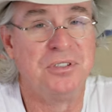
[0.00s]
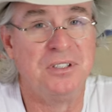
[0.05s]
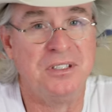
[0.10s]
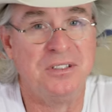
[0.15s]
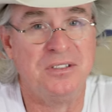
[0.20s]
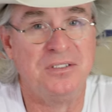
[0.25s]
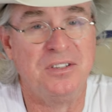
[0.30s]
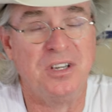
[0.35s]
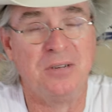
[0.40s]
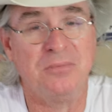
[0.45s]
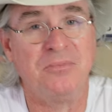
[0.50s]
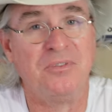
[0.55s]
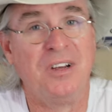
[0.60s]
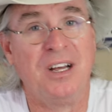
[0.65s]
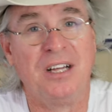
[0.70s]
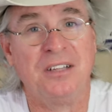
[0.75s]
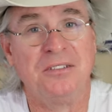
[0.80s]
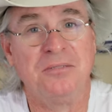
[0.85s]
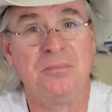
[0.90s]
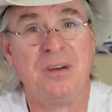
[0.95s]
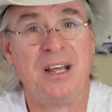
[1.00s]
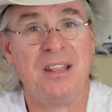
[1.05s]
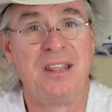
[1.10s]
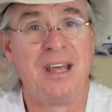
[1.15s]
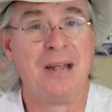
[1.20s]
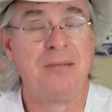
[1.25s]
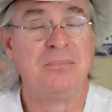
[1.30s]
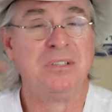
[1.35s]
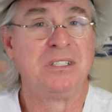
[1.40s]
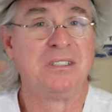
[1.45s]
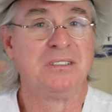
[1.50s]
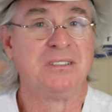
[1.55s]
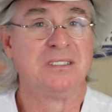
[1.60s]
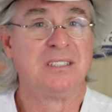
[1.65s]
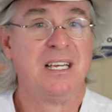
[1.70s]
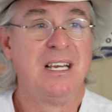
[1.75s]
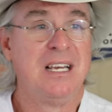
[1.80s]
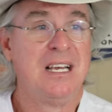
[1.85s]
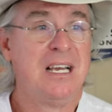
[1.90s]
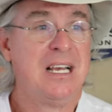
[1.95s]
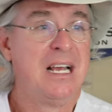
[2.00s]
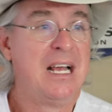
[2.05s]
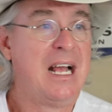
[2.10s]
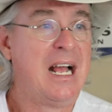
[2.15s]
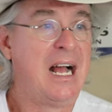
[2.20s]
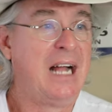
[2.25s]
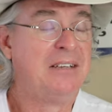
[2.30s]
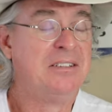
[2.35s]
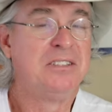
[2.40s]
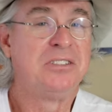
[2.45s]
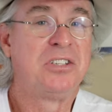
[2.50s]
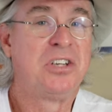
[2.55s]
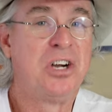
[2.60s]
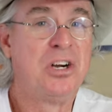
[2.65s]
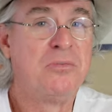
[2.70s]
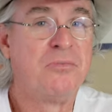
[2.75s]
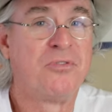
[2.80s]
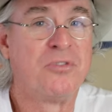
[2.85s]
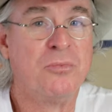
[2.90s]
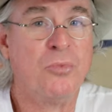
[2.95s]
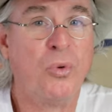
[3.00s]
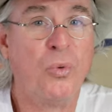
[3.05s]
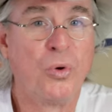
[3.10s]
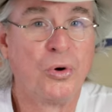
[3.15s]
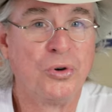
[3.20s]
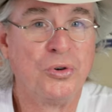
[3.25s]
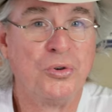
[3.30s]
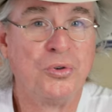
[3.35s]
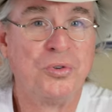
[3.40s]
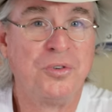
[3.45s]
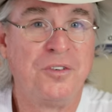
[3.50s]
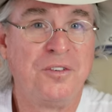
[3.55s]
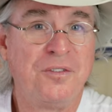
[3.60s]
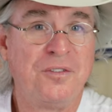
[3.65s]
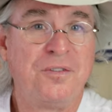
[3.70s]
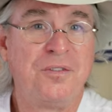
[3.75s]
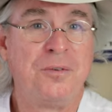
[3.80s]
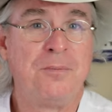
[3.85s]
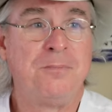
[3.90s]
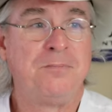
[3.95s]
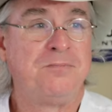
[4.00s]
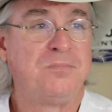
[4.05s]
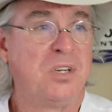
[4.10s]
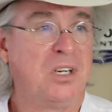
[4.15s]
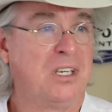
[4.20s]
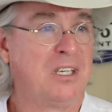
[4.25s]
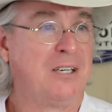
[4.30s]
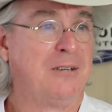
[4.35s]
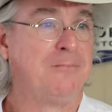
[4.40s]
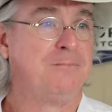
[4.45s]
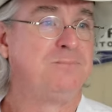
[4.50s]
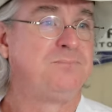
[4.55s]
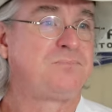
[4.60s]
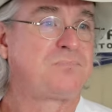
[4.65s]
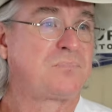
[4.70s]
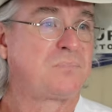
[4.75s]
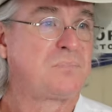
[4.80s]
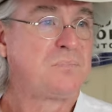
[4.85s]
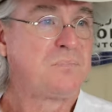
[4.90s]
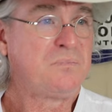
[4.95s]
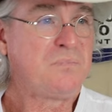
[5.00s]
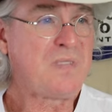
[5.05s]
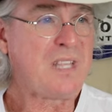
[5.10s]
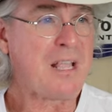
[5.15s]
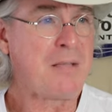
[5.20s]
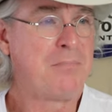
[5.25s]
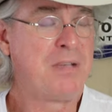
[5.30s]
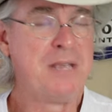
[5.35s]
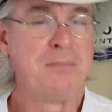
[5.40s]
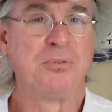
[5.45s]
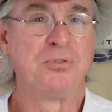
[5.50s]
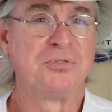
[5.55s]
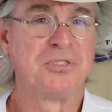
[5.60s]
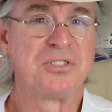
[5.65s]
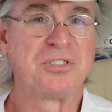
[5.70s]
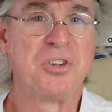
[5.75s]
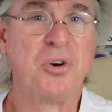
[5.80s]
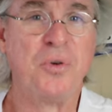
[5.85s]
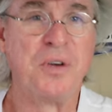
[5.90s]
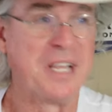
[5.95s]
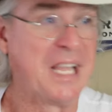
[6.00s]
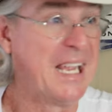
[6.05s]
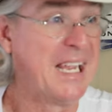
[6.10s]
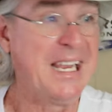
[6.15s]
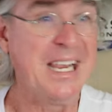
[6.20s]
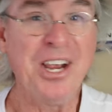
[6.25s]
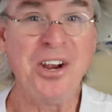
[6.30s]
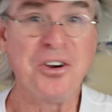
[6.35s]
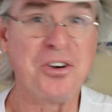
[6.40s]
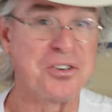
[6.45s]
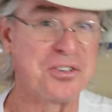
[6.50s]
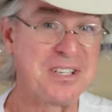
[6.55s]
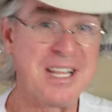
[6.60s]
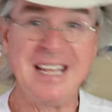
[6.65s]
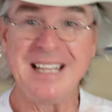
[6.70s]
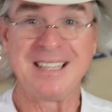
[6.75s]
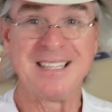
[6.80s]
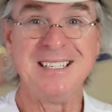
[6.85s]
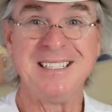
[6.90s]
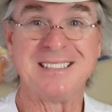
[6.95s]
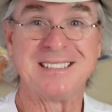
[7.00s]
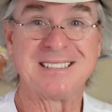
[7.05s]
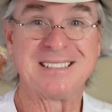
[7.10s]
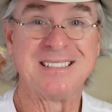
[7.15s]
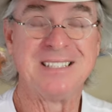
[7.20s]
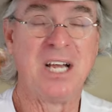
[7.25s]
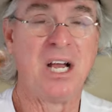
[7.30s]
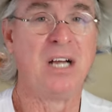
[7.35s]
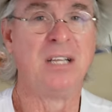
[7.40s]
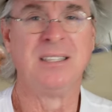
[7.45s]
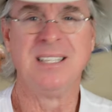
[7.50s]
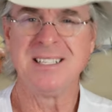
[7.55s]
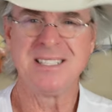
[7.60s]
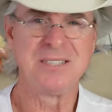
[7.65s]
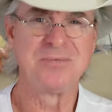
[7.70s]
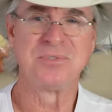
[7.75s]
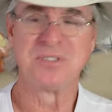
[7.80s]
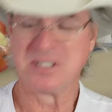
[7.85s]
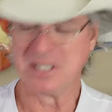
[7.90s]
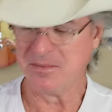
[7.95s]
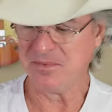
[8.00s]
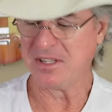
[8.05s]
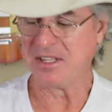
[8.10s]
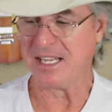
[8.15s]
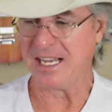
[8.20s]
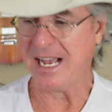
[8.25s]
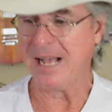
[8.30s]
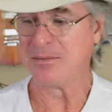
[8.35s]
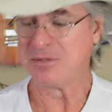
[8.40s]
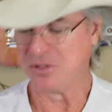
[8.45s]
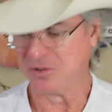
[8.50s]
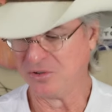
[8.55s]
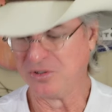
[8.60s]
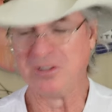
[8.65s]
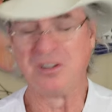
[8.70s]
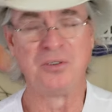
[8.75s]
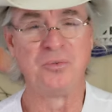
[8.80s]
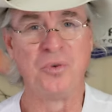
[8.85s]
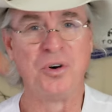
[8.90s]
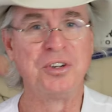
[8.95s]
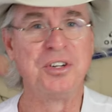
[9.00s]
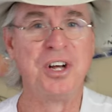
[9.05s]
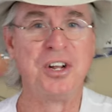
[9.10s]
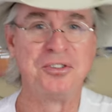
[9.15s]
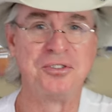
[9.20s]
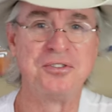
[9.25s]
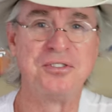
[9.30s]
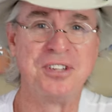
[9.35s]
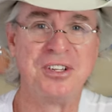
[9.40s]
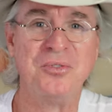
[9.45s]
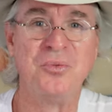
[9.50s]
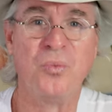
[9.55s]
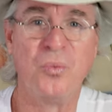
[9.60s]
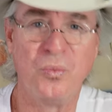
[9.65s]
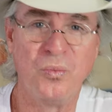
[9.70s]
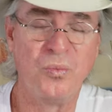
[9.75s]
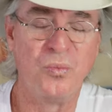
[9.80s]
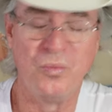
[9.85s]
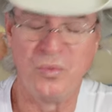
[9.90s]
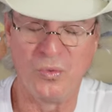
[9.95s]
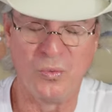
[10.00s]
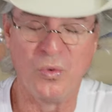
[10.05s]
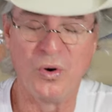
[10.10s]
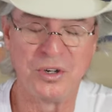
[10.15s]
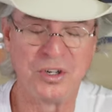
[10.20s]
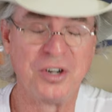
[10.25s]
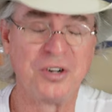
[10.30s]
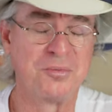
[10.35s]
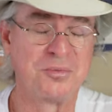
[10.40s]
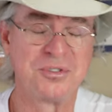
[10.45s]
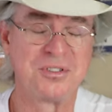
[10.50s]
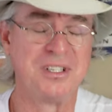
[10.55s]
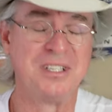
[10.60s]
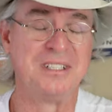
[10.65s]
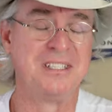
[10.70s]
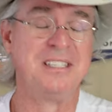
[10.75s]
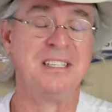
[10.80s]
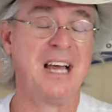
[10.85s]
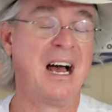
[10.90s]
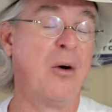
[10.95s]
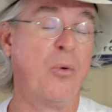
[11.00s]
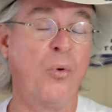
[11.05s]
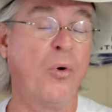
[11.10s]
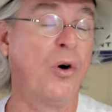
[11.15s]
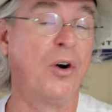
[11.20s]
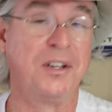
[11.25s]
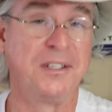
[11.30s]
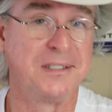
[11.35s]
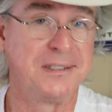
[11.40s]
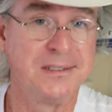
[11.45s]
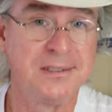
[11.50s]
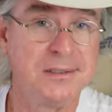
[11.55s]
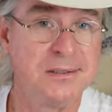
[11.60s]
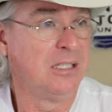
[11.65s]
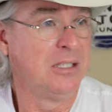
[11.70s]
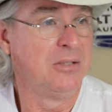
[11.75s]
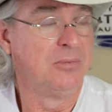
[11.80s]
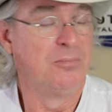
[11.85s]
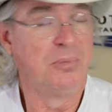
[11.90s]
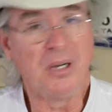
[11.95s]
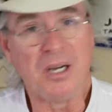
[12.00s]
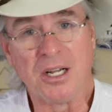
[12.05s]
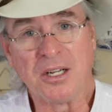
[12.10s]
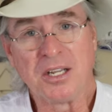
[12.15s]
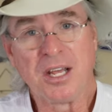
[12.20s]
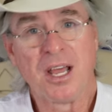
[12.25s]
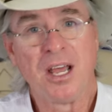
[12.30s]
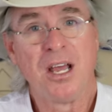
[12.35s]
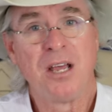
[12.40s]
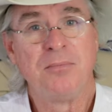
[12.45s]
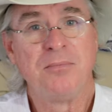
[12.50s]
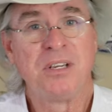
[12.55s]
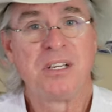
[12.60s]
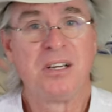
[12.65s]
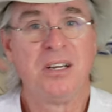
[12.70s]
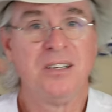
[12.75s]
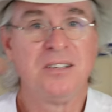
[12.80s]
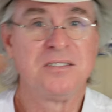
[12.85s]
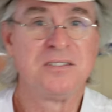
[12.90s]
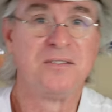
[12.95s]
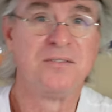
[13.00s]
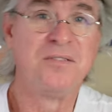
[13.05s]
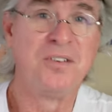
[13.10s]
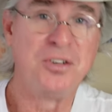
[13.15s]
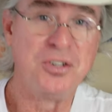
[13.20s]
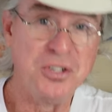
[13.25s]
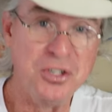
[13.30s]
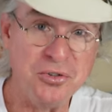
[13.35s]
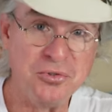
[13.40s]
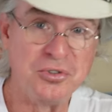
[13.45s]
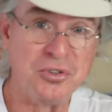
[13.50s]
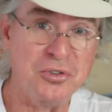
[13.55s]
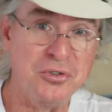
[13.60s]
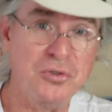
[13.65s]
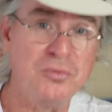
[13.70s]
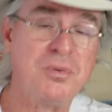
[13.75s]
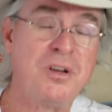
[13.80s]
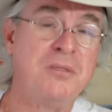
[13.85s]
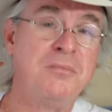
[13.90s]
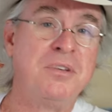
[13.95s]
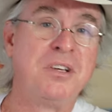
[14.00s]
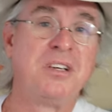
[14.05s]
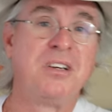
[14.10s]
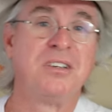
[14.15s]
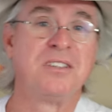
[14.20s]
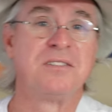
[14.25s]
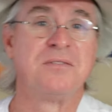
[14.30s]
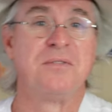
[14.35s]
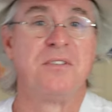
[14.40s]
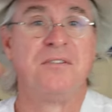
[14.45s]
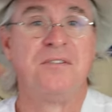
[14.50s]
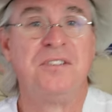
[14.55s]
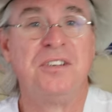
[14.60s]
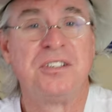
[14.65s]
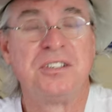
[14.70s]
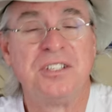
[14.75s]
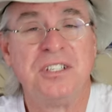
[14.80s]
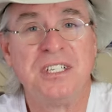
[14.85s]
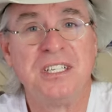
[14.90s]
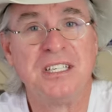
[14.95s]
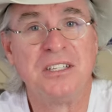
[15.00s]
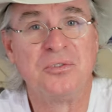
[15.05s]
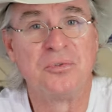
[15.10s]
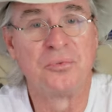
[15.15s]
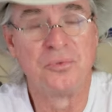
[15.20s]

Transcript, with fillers: and dumbfounded by that, because I didn't come from a world of people just going, here, take this. Unless it was something they absolutely 100% did not want. But because of YouTube and because of the fishing and the